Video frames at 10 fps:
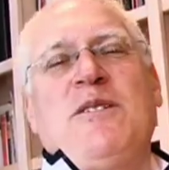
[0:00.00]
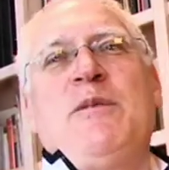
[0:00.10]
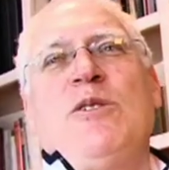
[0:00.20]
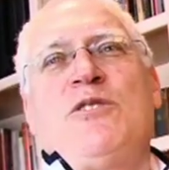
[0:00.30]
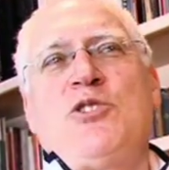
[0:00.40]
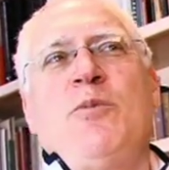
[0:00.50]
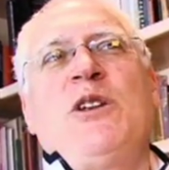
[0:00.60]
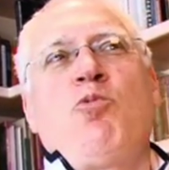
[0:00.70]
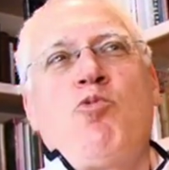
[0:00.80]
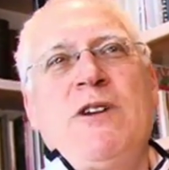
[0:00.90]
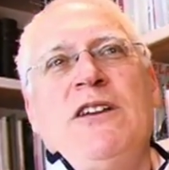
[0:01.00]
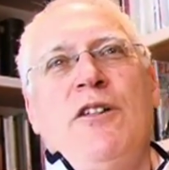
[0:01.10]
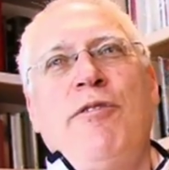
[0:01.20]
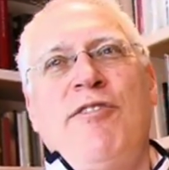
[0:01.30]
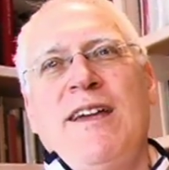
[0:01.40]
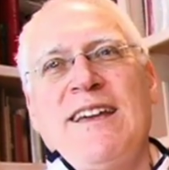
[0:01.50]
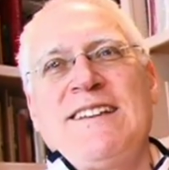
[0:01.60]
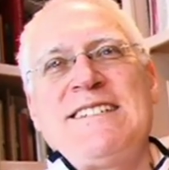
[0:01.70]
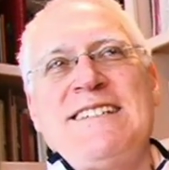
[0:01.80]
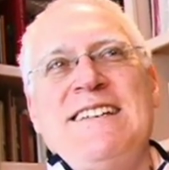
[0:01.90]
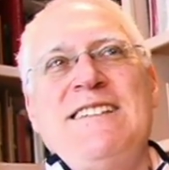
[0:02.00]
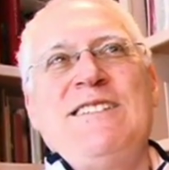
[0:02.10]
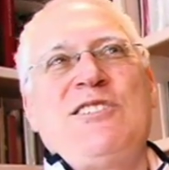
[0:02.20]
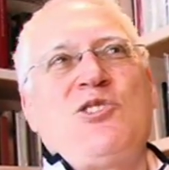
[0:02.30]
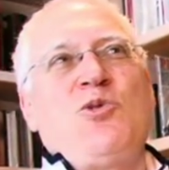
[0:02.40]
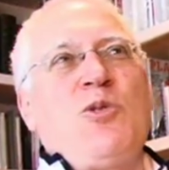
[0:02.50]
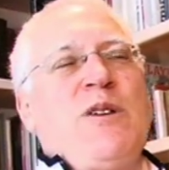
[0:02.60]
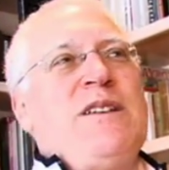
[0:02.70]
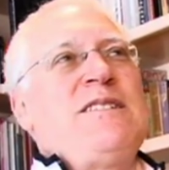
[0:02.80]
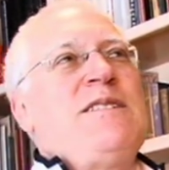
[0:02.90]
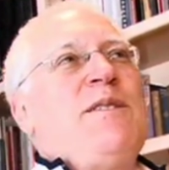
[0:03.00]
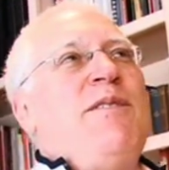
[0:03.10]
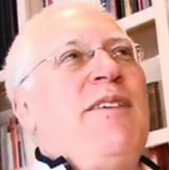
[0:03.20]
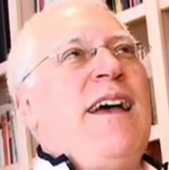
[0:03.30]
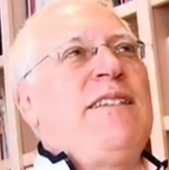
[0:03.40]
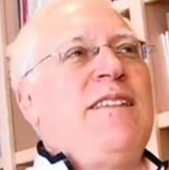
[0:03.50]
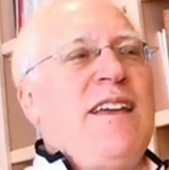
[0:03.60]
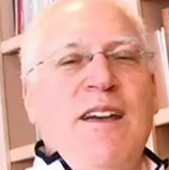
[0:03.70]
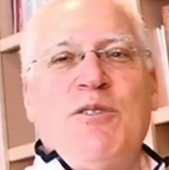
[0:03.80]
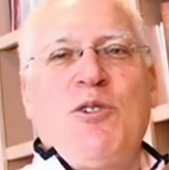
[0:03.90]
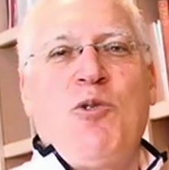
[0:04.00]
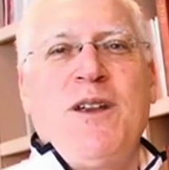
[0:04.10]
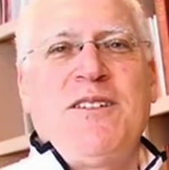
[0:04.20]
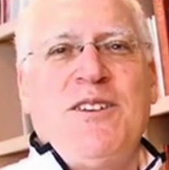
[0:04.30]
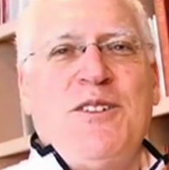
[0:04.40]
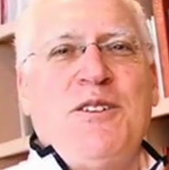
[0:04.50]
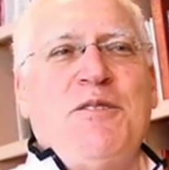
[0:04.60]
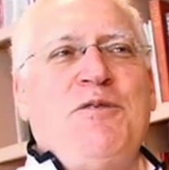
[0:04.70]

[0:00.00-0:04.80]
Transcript: I mean, there are so many real things in the stories that they have a great deal